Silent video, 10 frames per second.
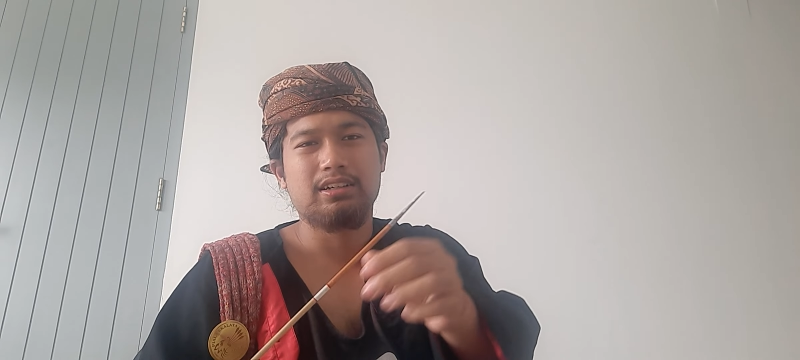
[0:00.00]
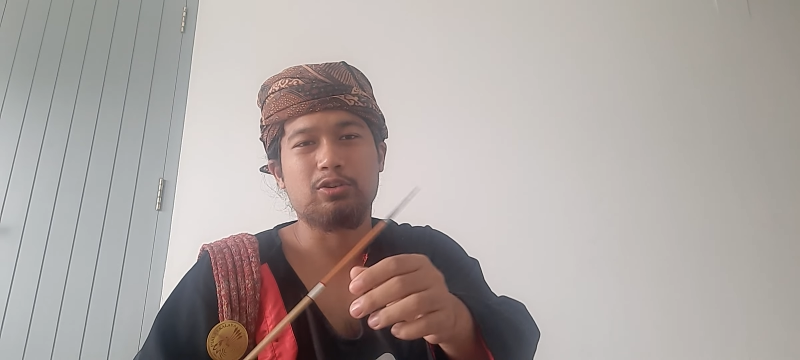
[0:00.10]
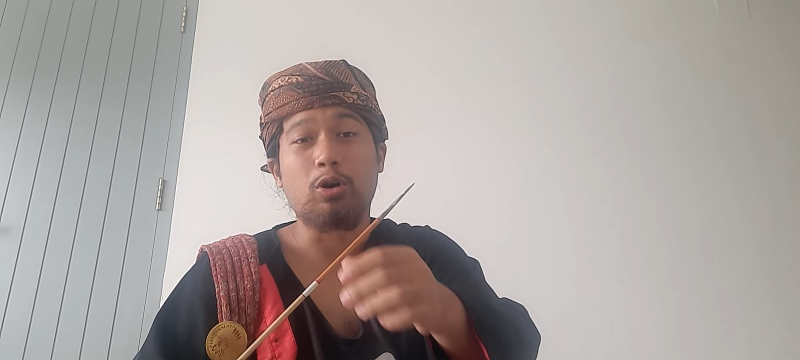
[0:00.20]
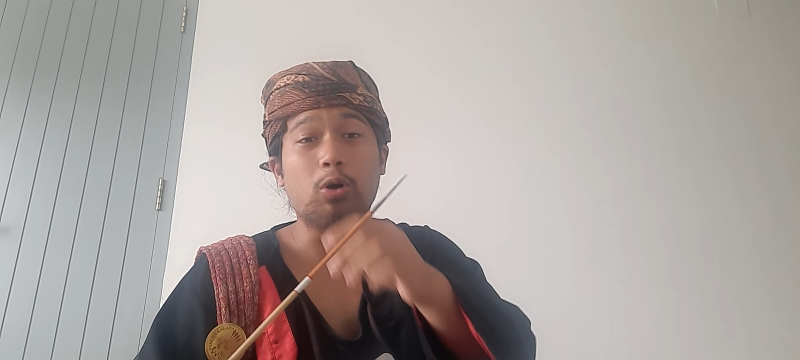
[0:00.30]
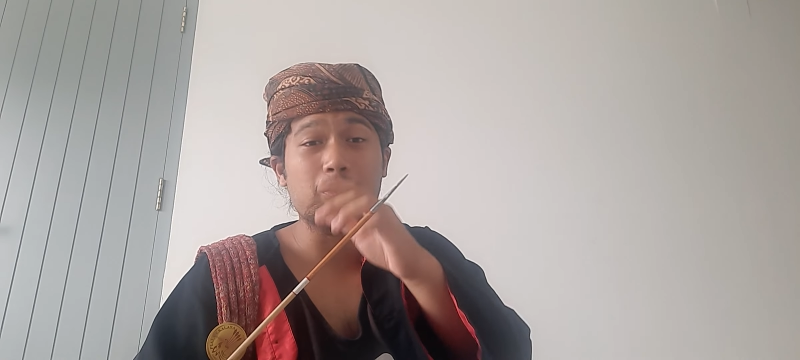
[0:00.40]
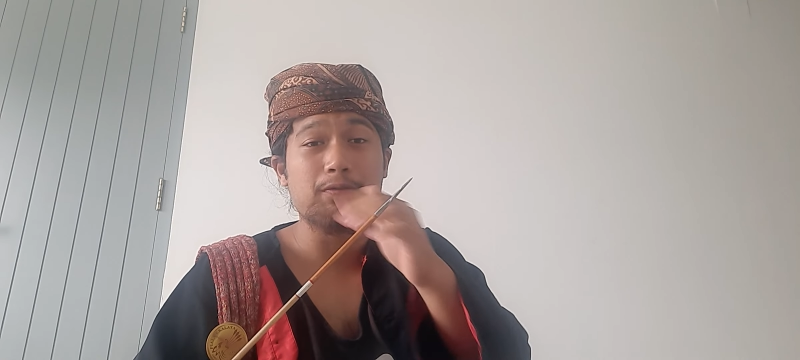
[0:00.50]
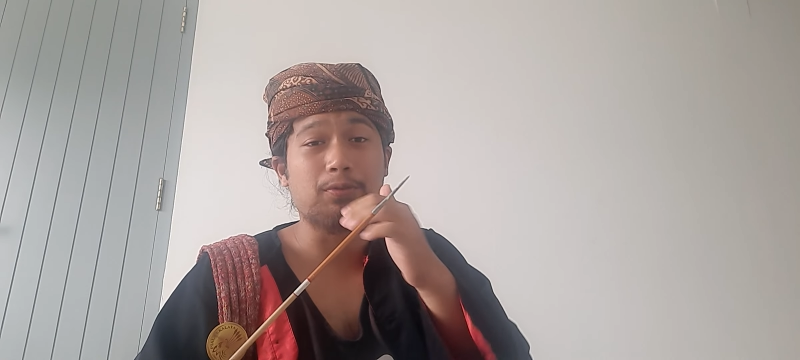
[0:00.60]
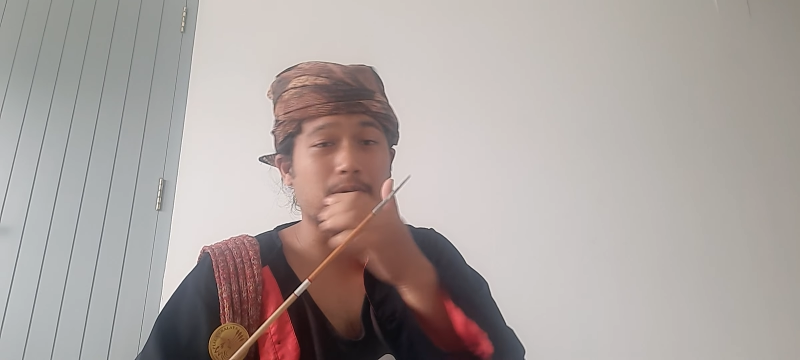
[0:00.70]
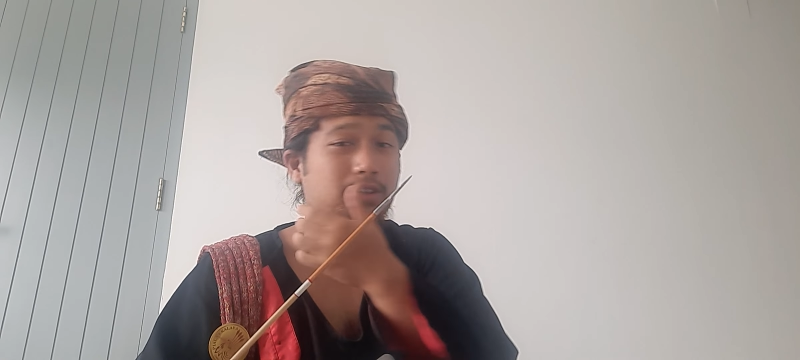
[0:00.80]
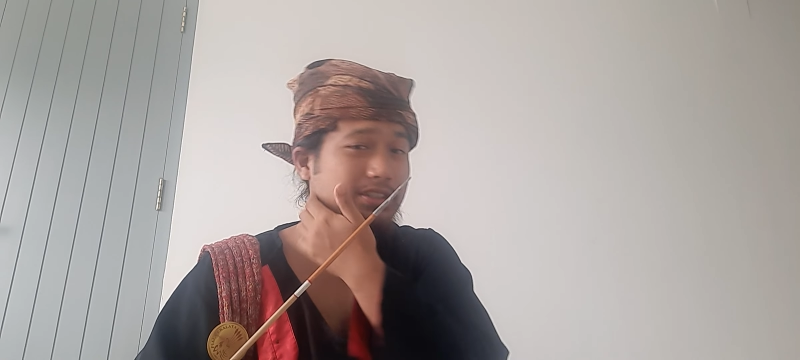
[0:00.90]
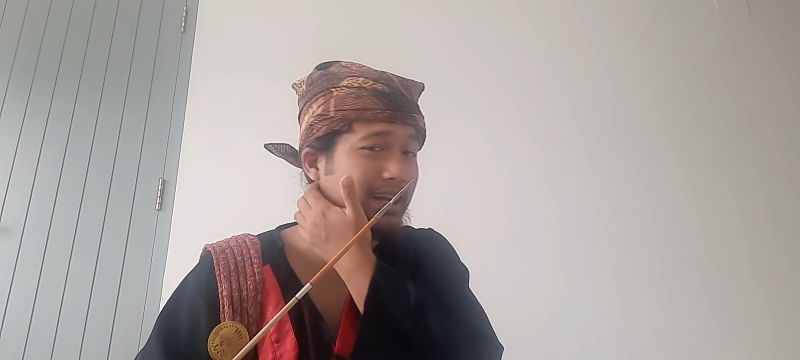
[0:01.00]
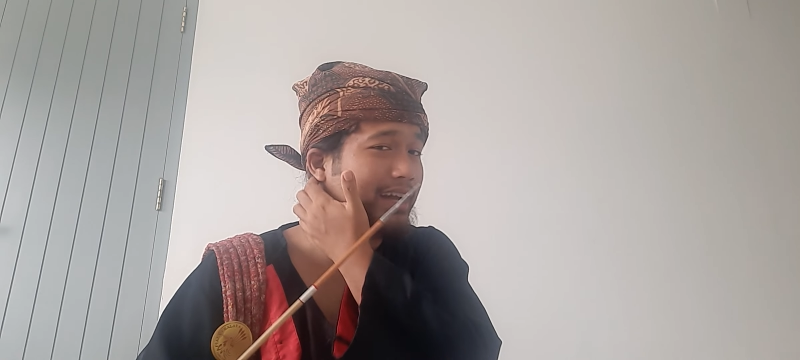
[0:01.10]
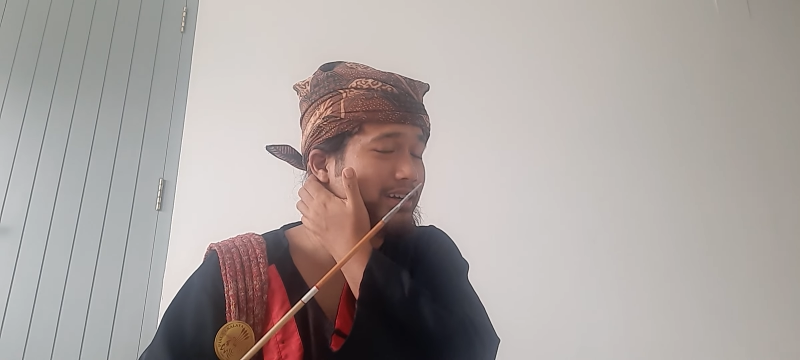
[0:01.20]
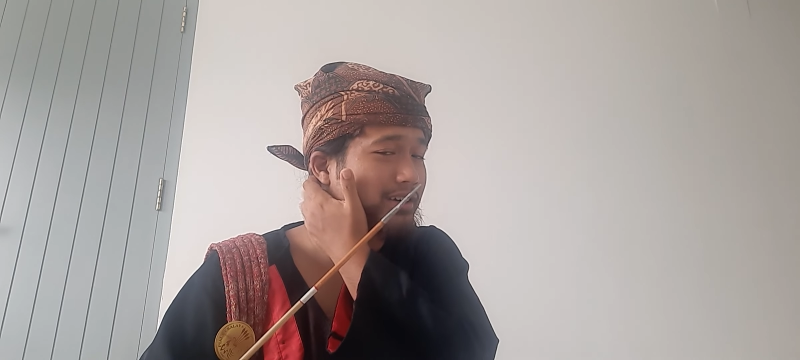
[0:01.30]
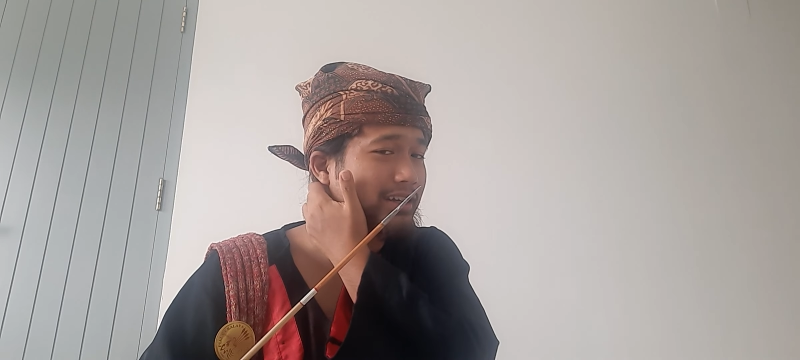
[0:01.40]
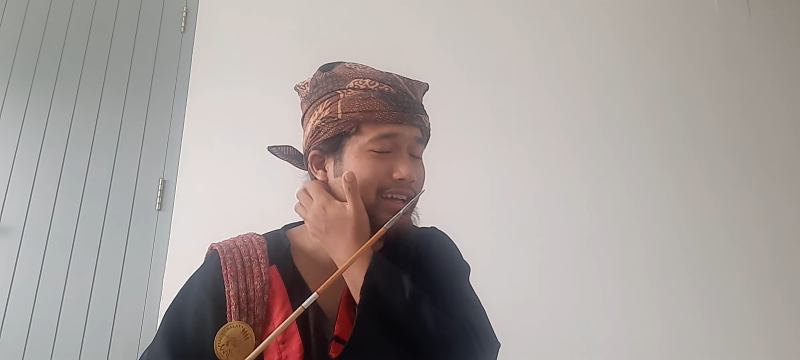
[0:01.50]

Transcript: cold forged. I heard,